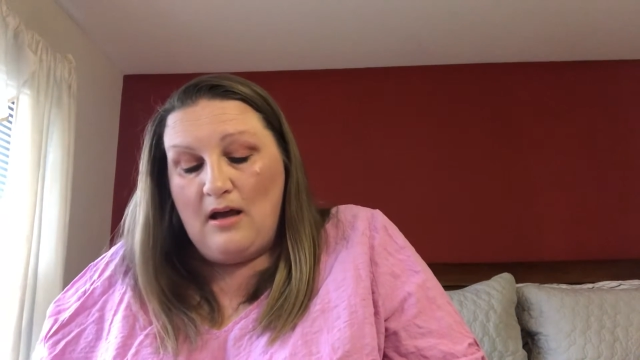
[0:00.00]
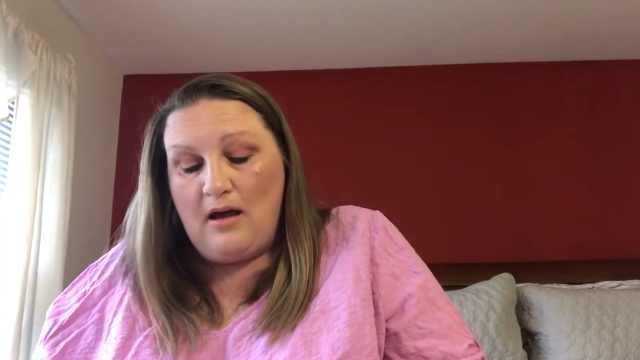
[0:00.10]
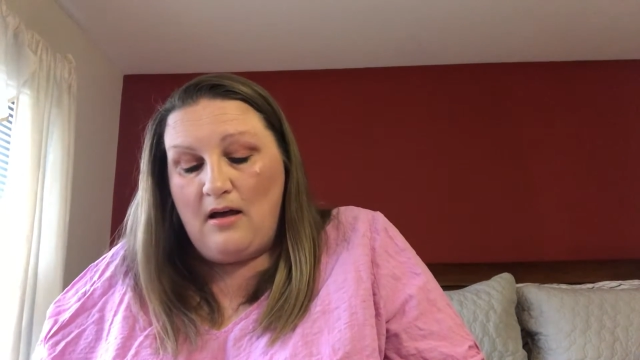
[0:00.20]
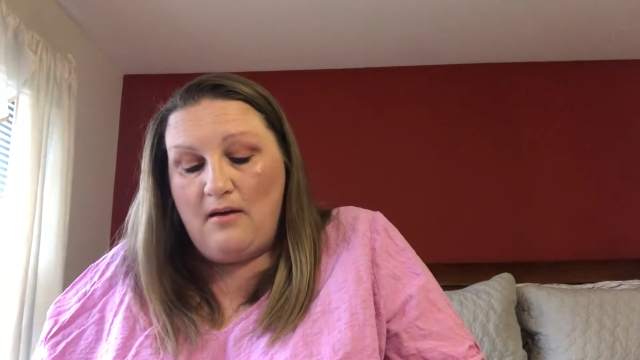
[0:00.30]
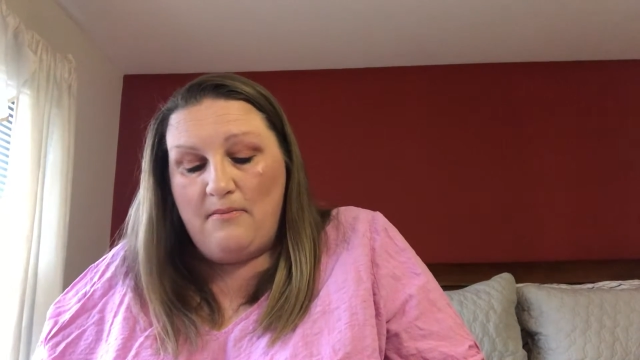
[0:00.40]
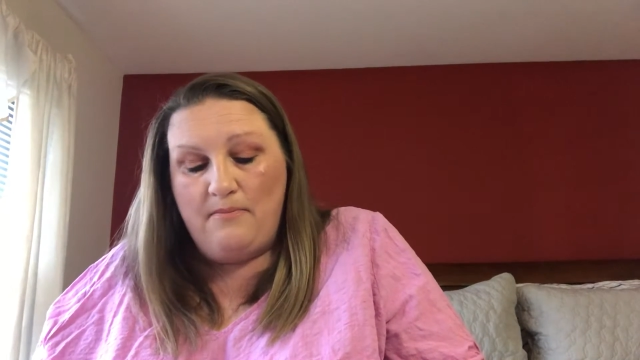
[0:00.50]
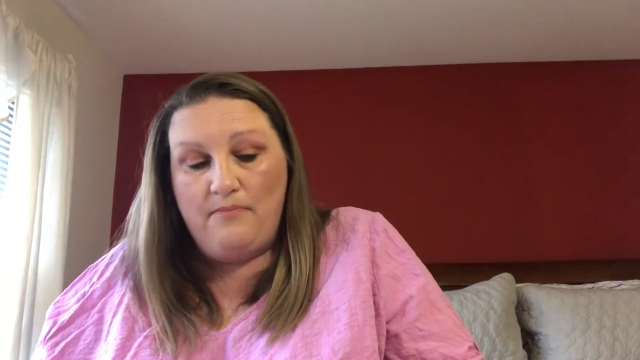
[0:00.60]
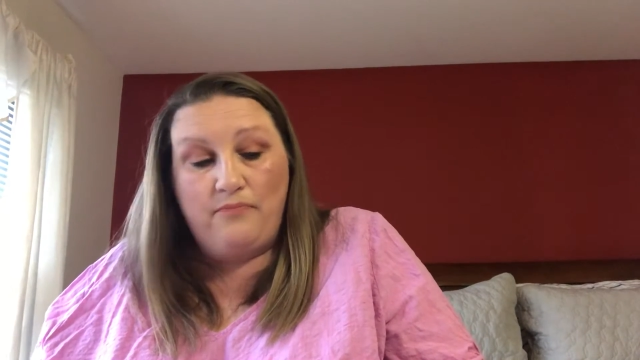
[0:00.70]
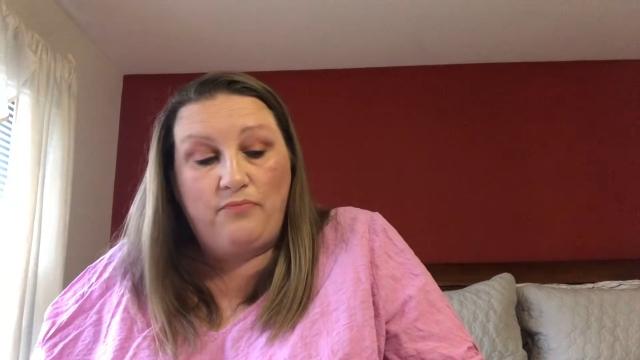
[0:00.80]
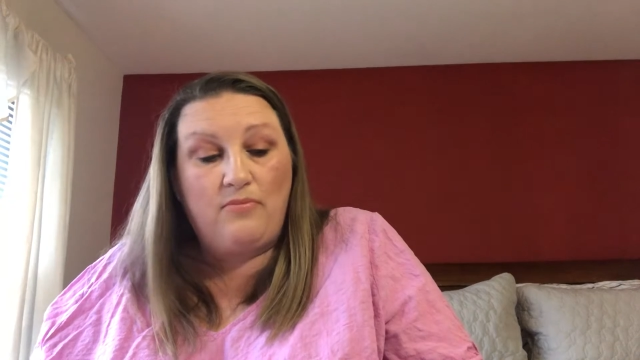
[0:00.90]

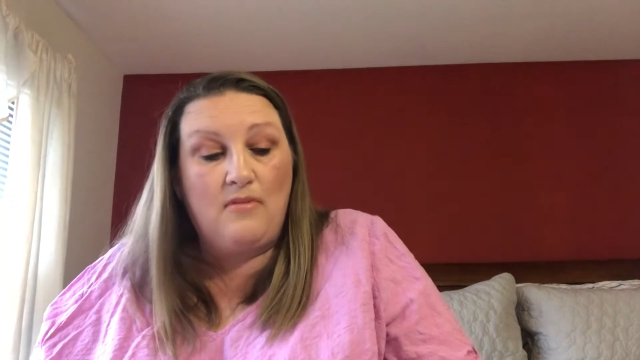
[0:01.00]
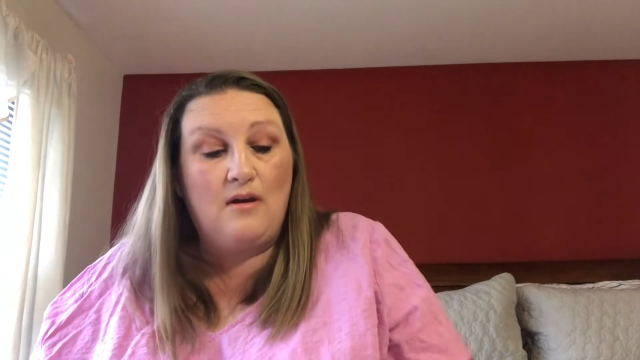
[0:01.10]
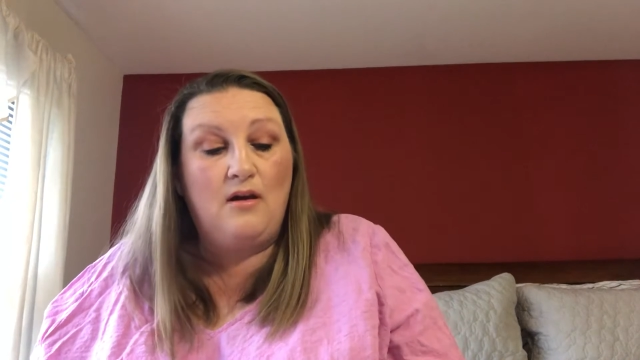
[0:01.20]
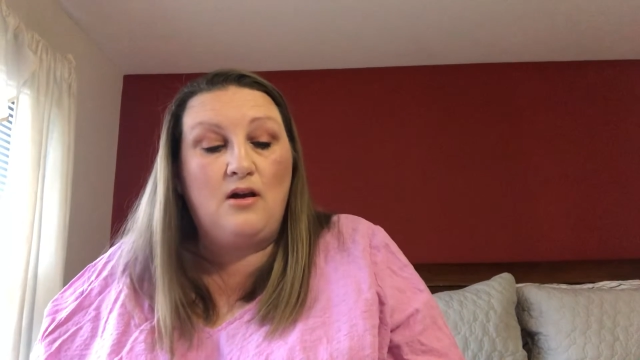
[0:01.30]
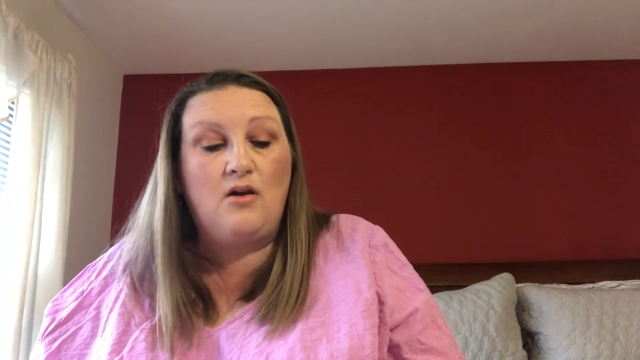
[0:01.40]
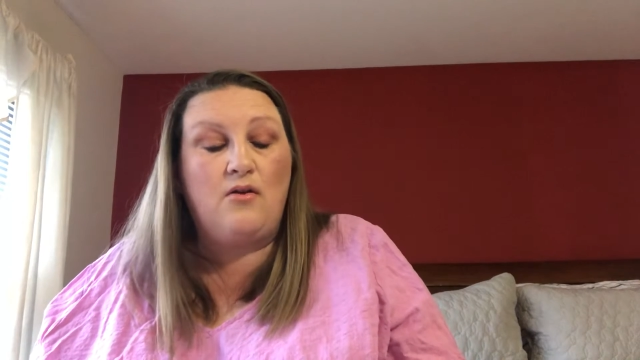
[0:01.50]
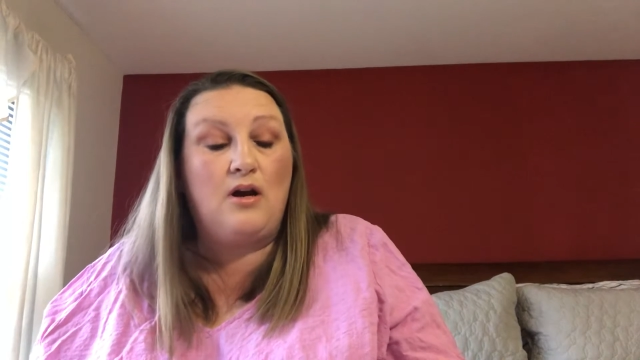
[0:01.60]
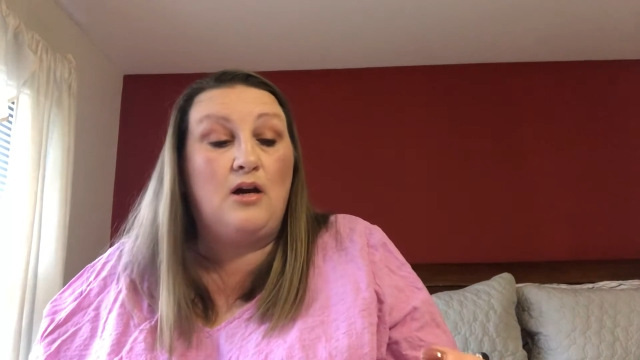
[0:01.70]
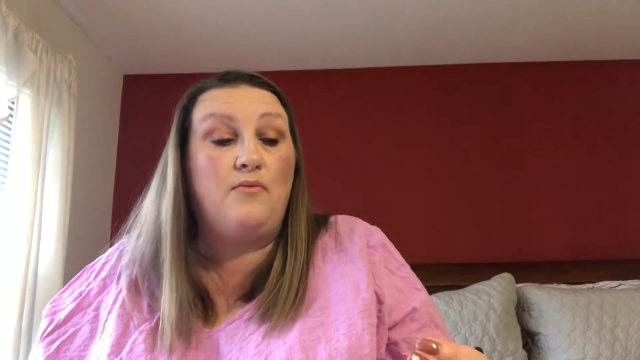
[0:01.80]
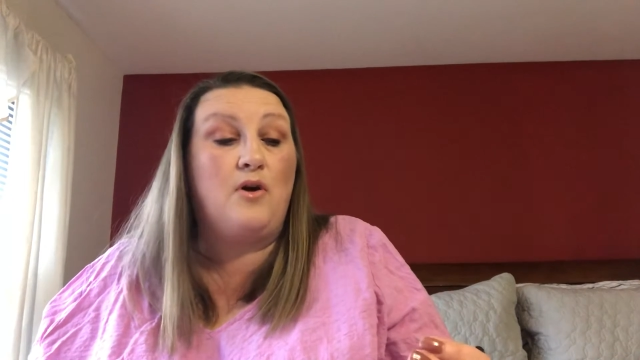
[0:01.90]
um, you know, and
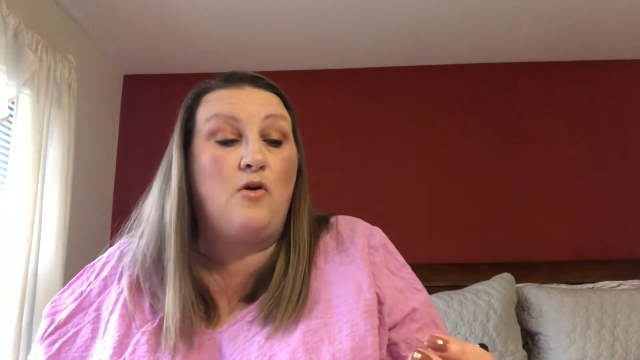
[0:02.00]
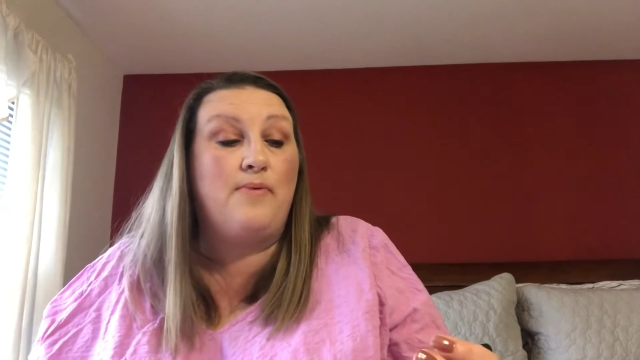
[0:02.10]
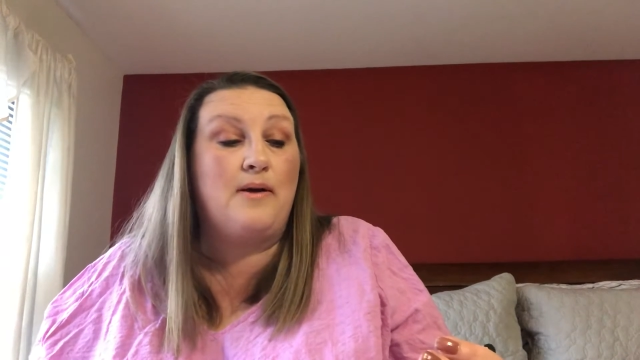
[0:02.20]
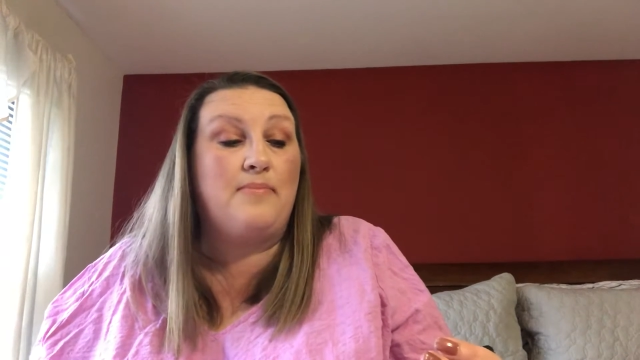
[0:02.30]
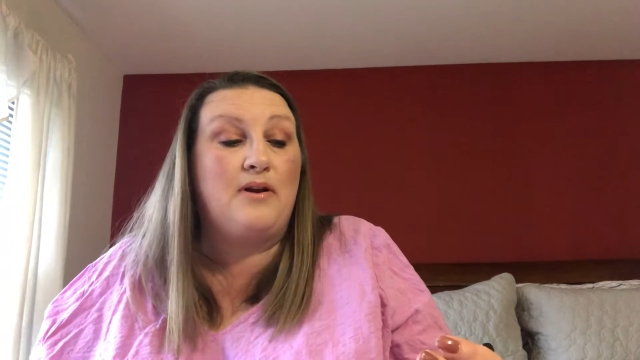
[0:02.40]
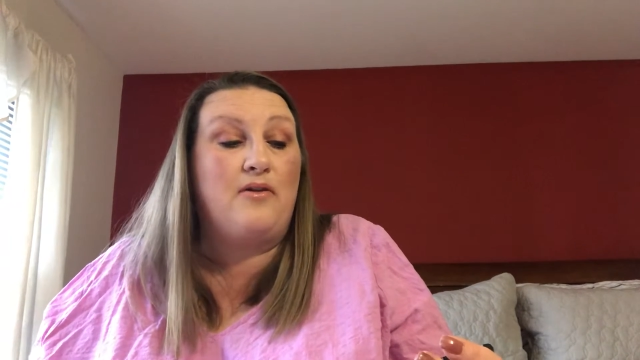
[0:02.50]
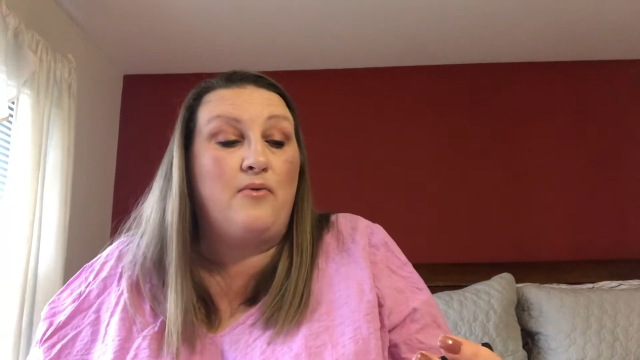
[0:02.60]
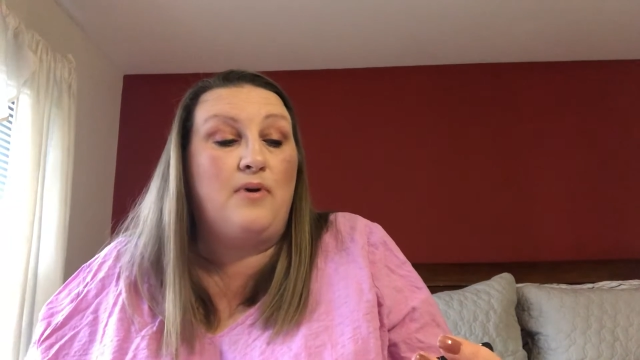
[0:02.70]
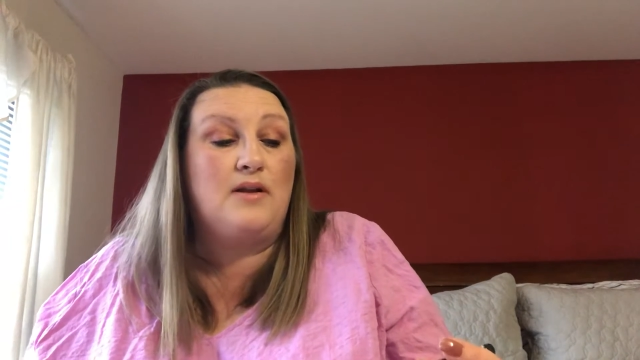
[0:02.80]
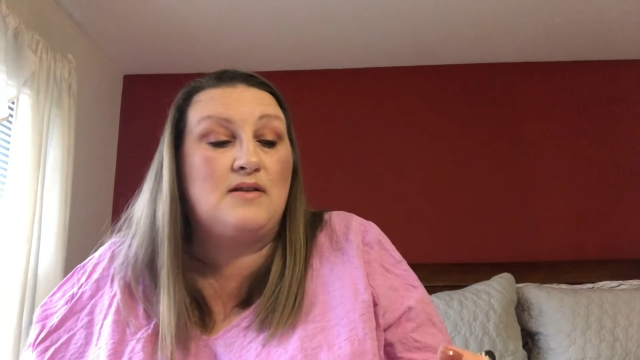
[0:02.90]
I don't want to open up another
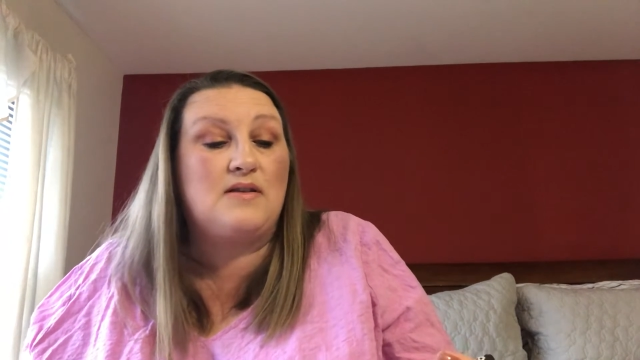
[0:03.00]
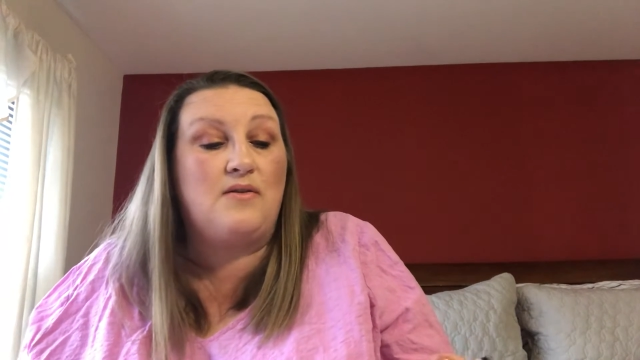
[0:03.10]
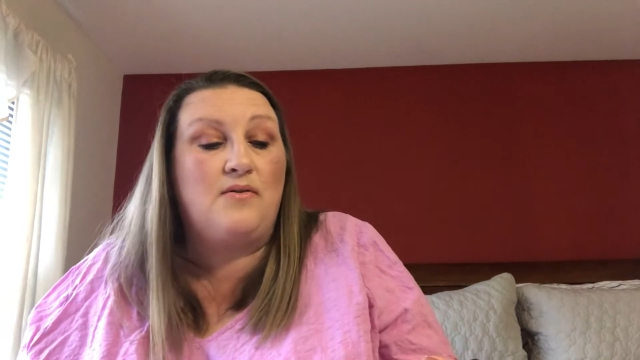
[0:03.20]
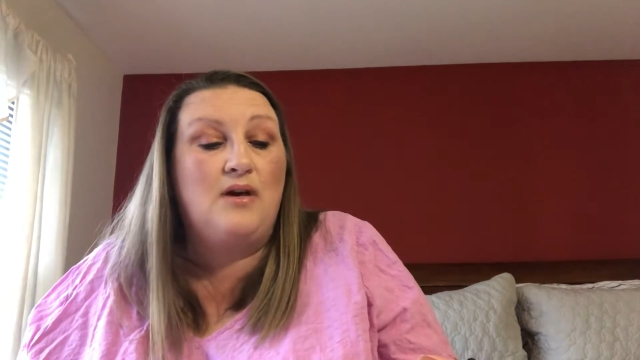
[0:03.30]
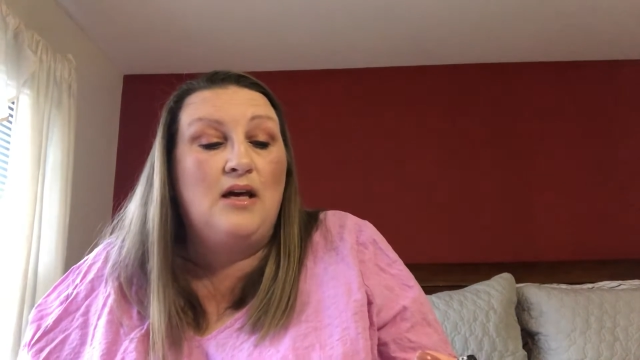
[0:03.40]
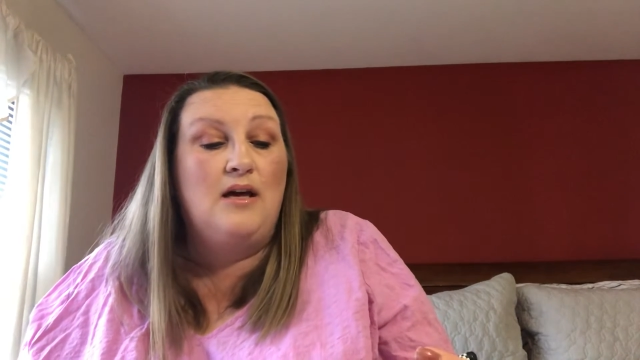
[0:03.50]
one. So,